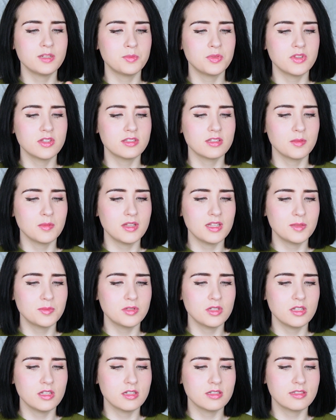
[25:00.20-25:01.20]
to put this on my lips.
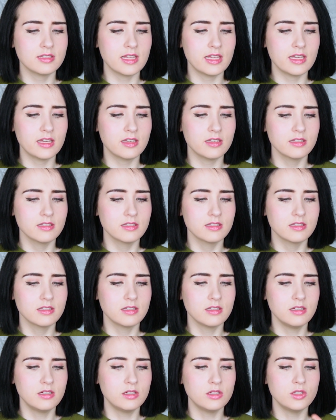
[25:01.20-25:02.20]
It looks like
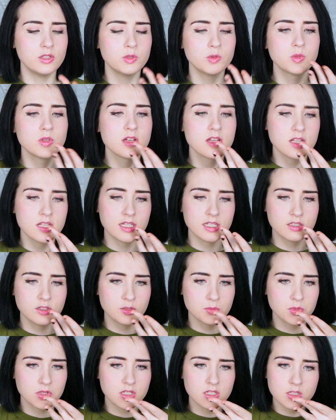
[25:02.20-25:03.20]
glue, like
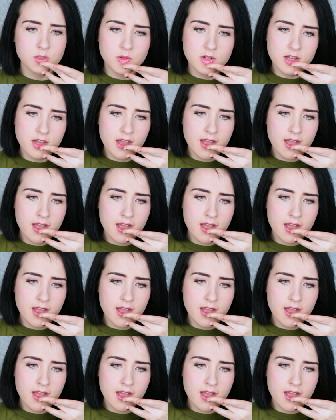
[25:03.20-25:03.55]
super glue.